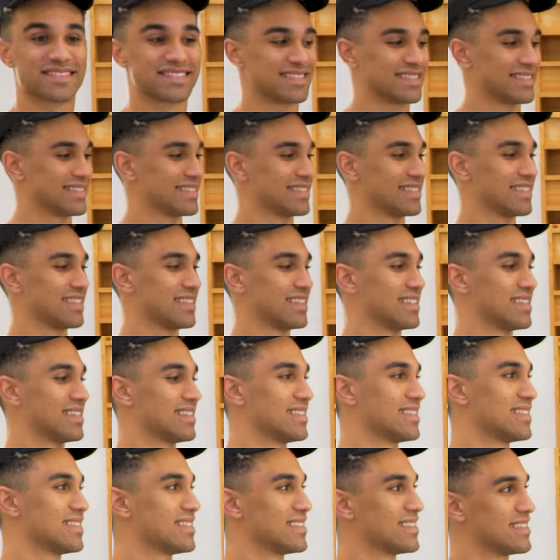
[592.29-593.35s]

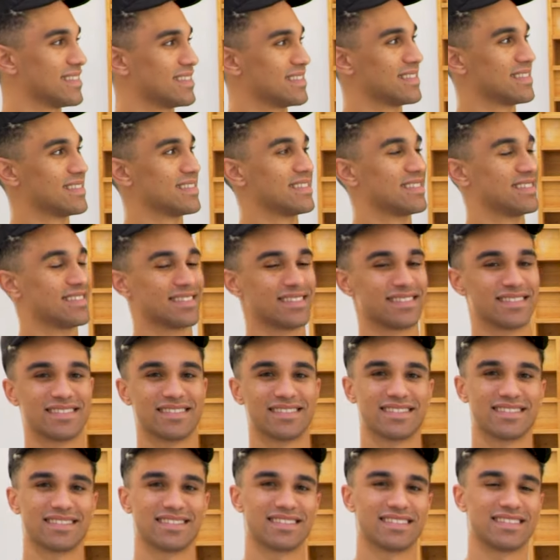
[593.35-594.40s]

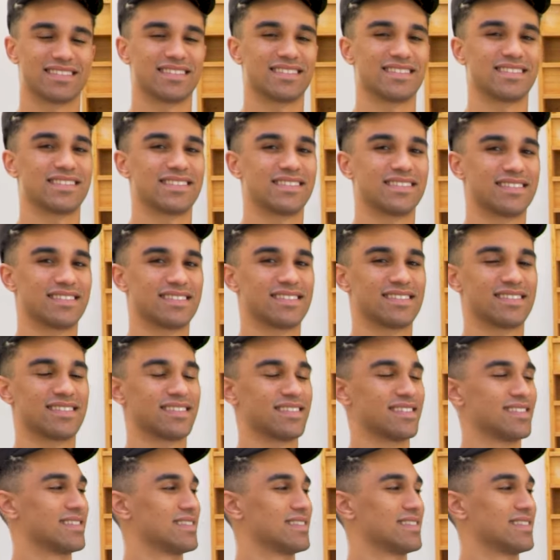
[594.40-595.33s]
(silent)